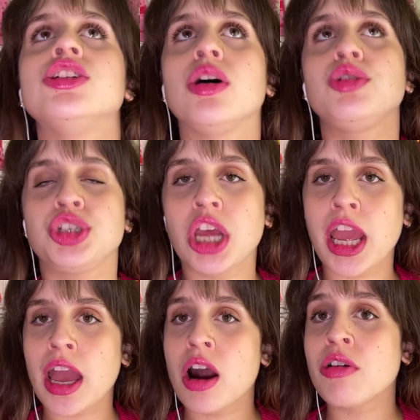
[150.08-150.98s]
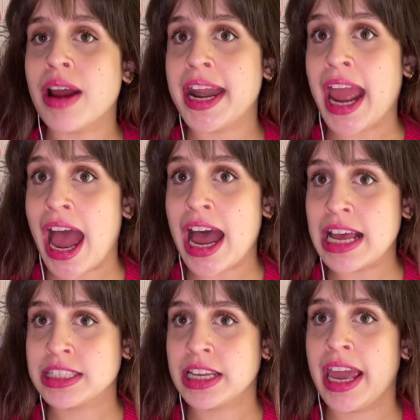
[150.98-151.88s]
So she already has
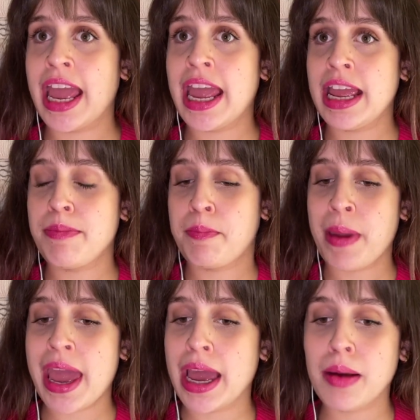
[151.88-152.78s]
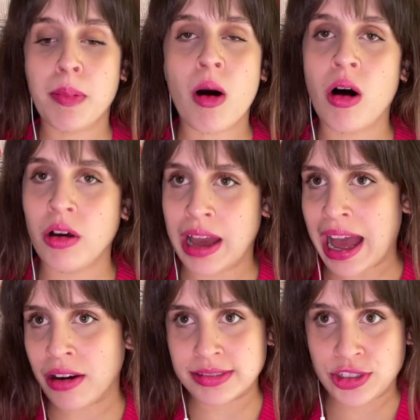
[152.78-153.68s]
a big ball
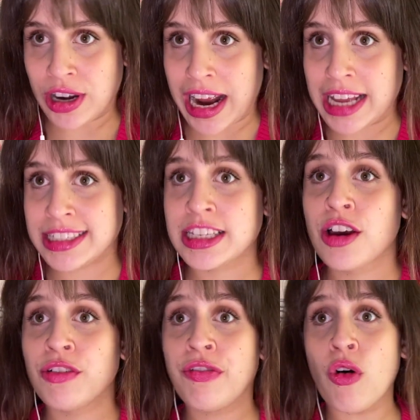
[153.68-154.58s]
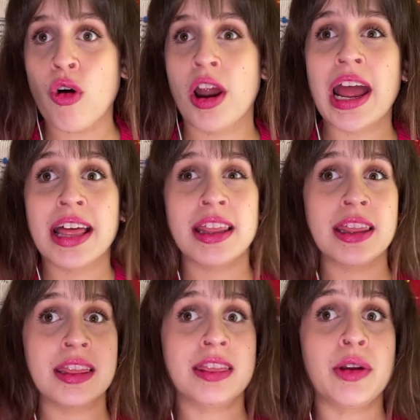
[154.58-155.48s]
gown dress for
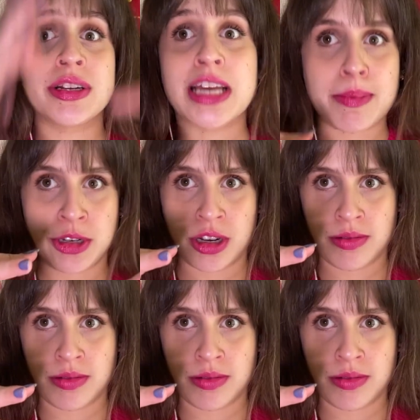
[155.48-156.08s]
the reception.